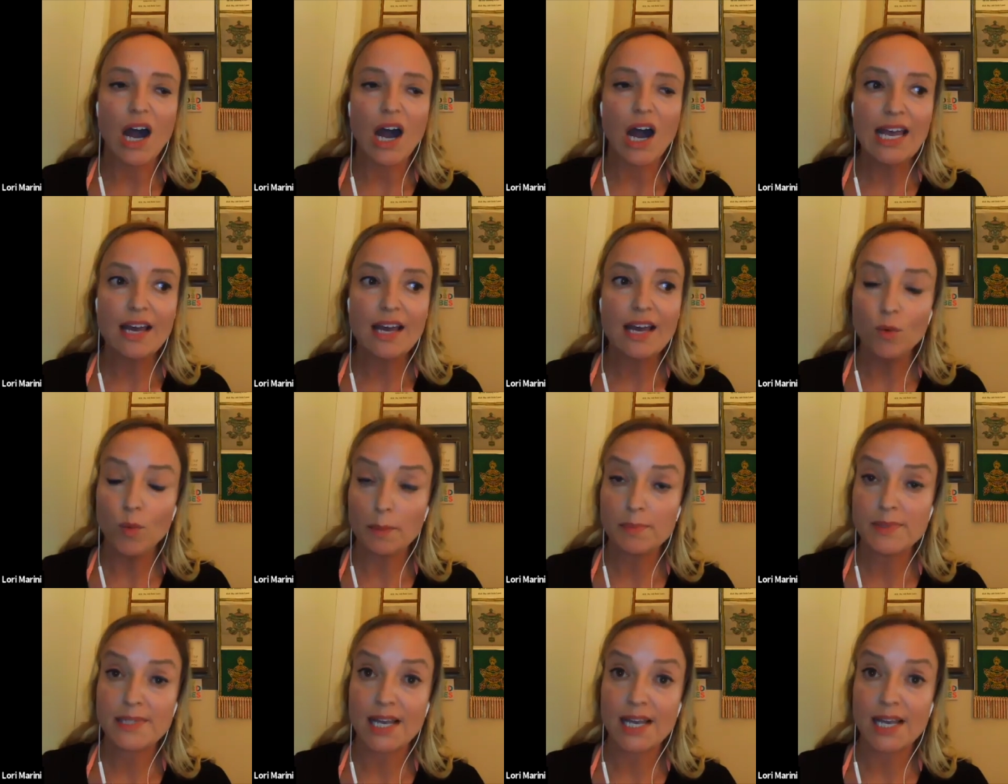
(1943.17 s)
have a
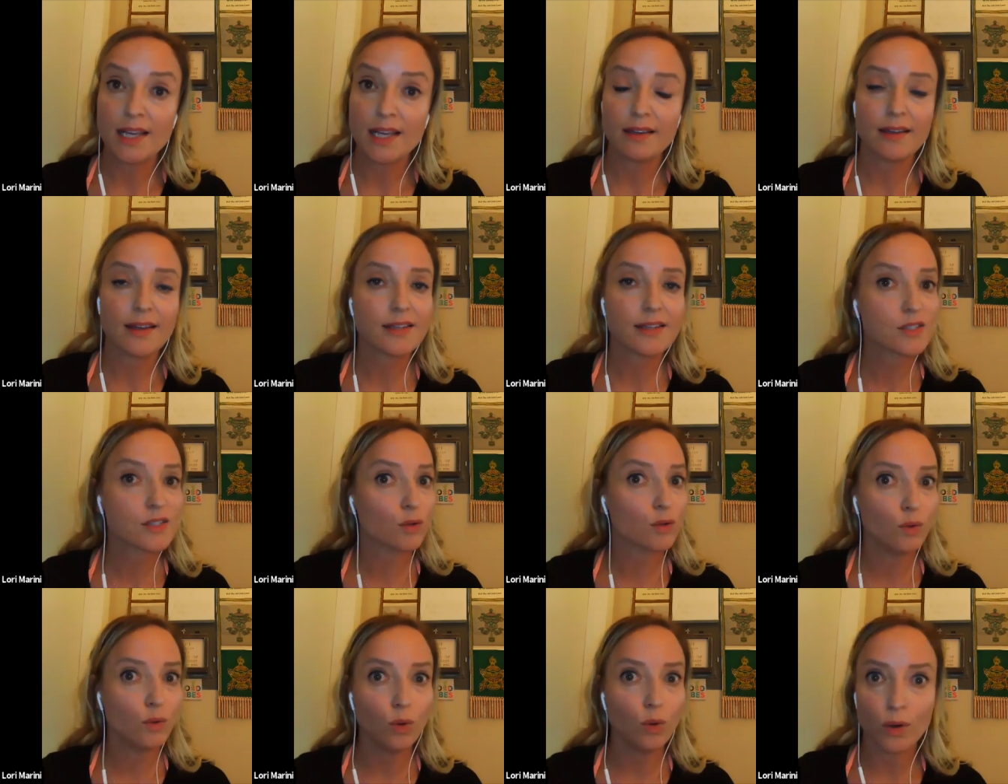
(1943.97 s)
website. It's
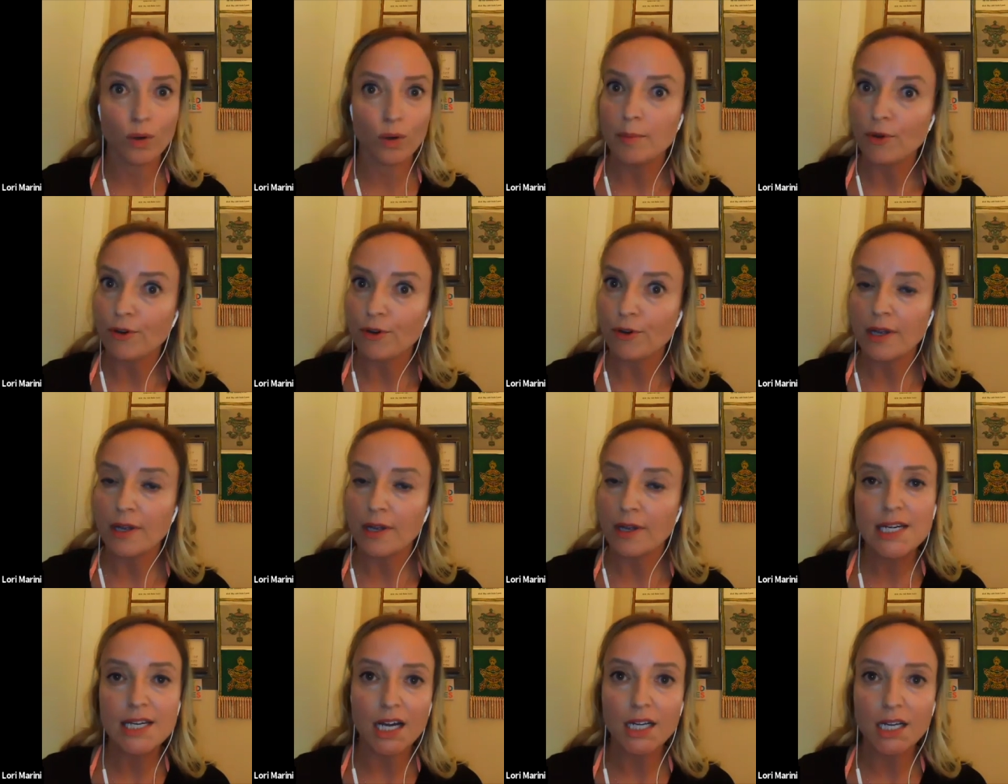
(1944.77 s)

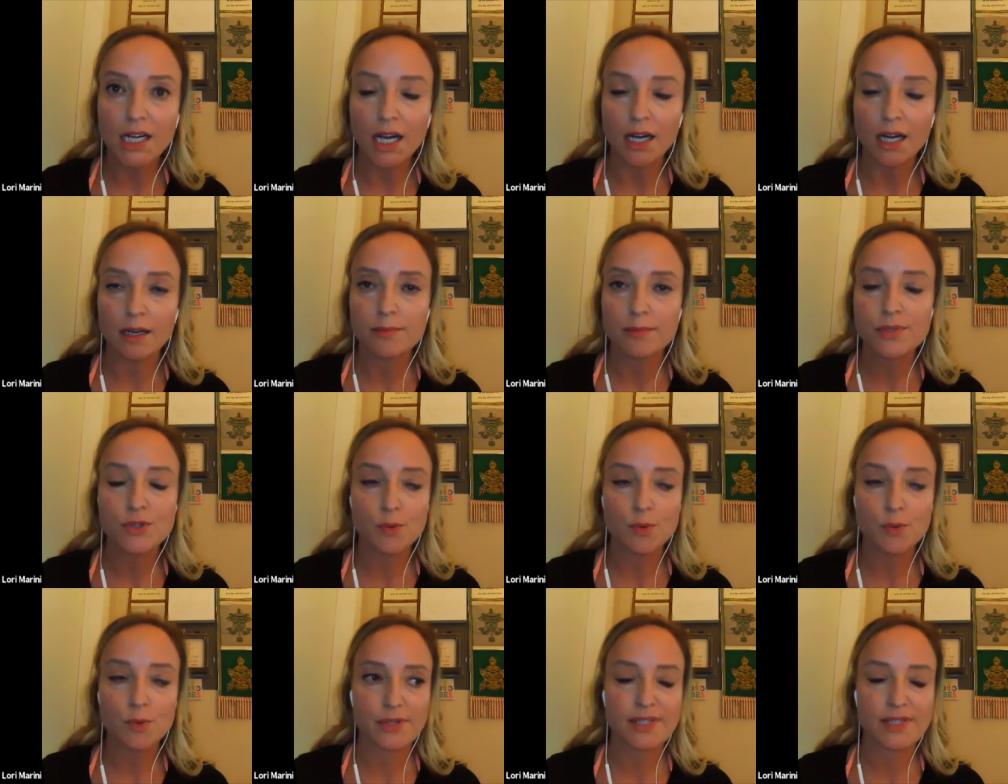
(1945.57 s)
lorimarini.com,
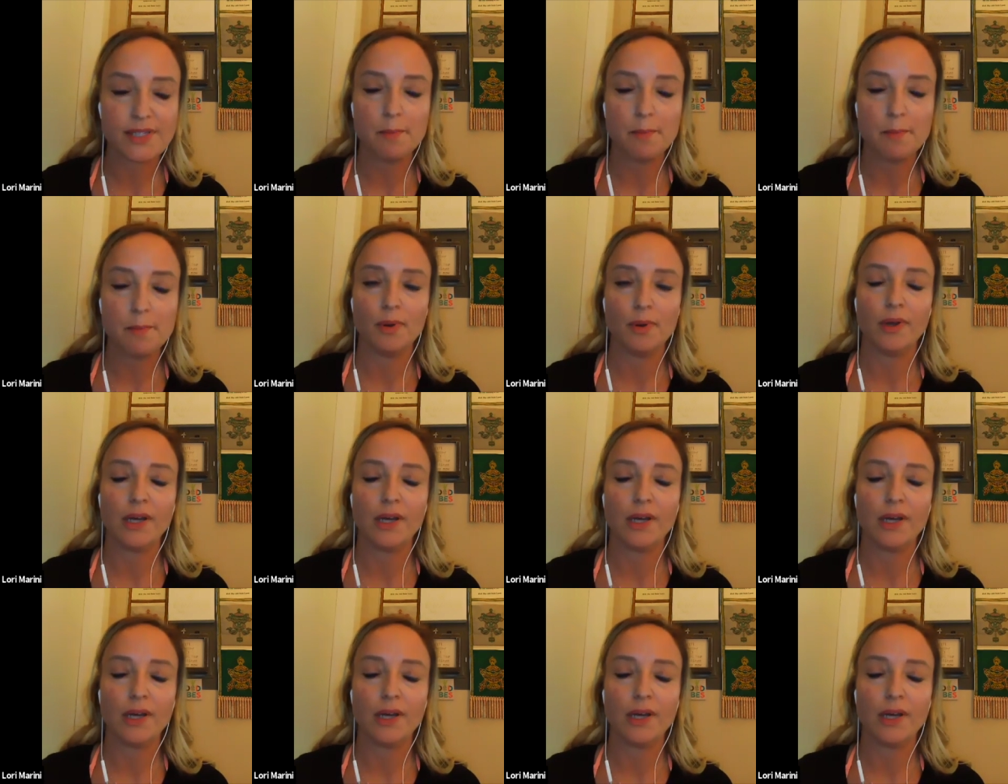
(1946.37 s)
super simple.